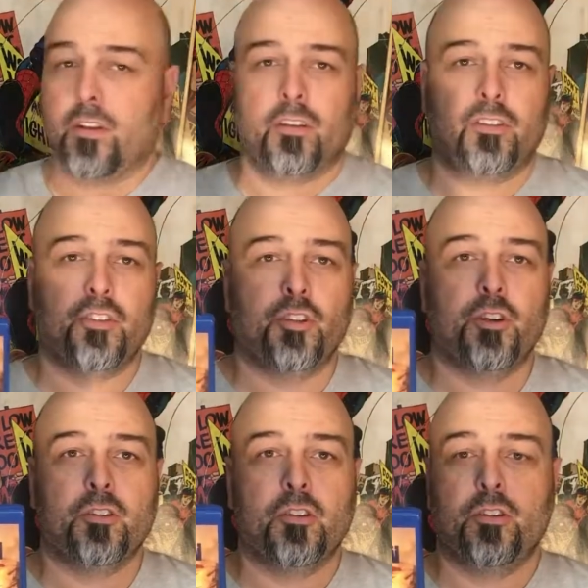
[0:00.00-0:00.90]
Just
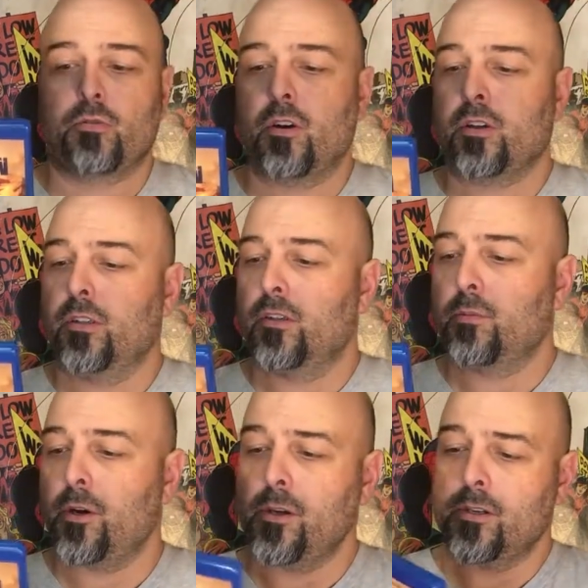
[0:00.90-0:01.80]
shows the destruction, I
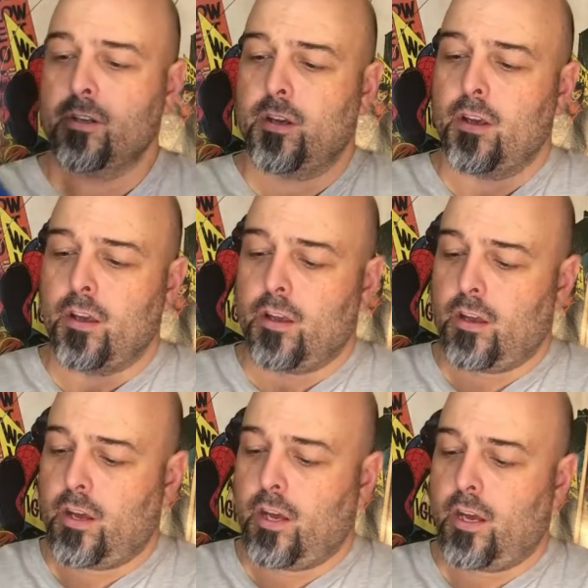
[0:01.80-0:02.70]
suppose.
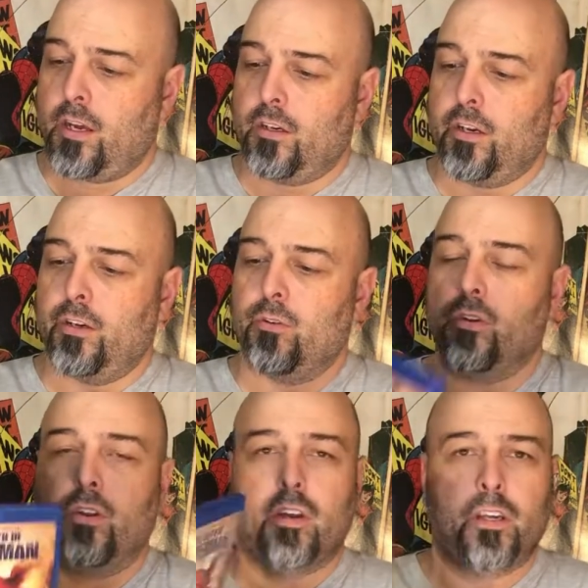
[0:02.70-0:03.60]
And
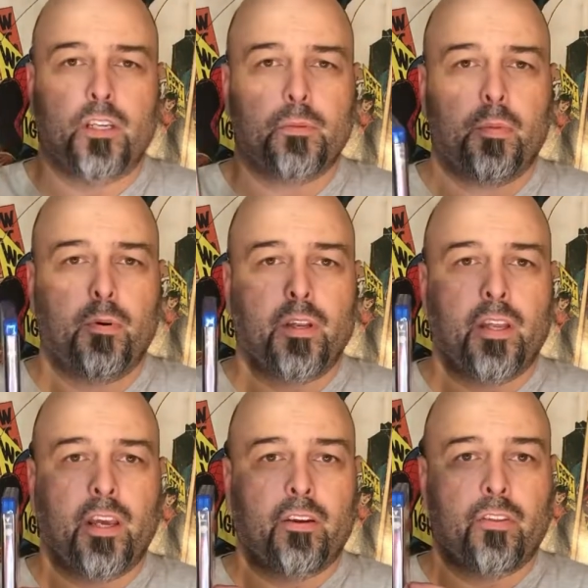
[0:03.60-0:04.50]
on the spine
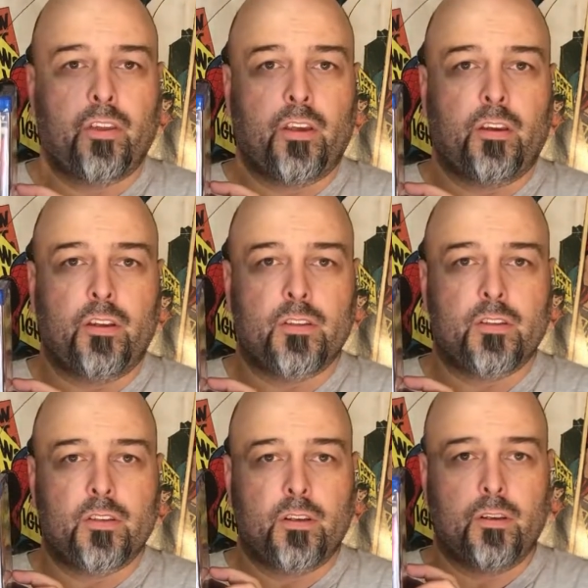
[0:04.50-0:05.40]
there, I think you can
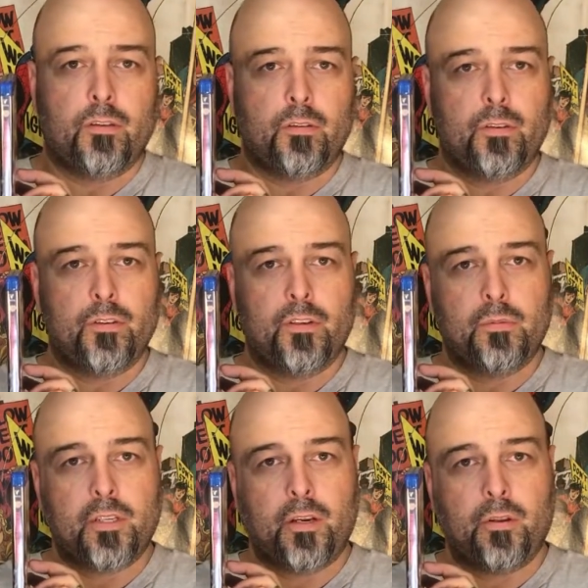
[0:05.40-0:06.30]
see we've got
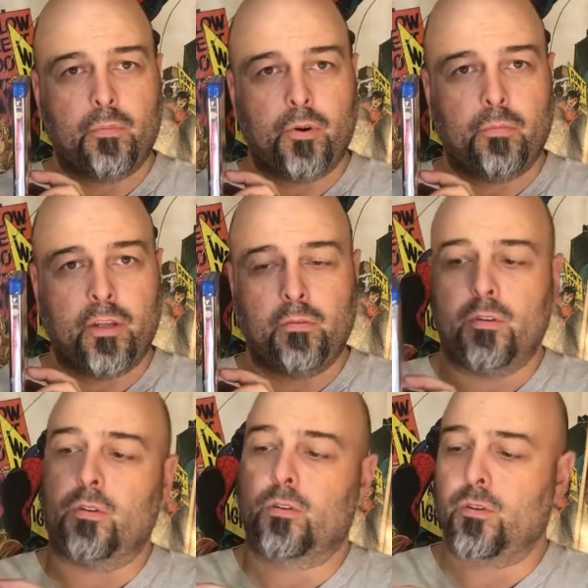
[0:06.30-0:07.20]
Doomsday on the bottom there,
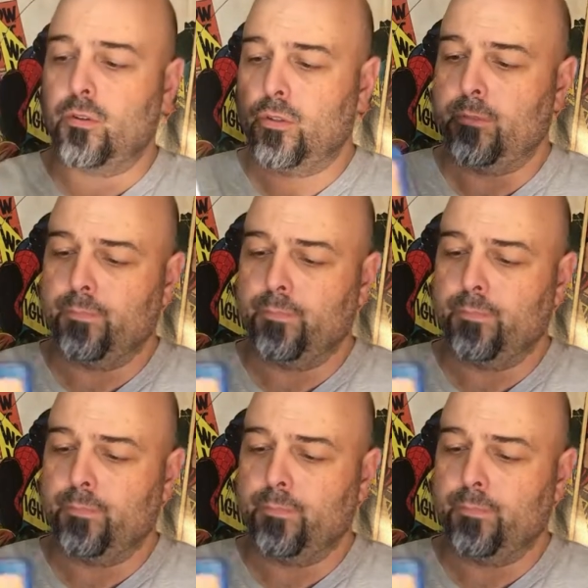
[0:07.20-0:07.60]
which looks good.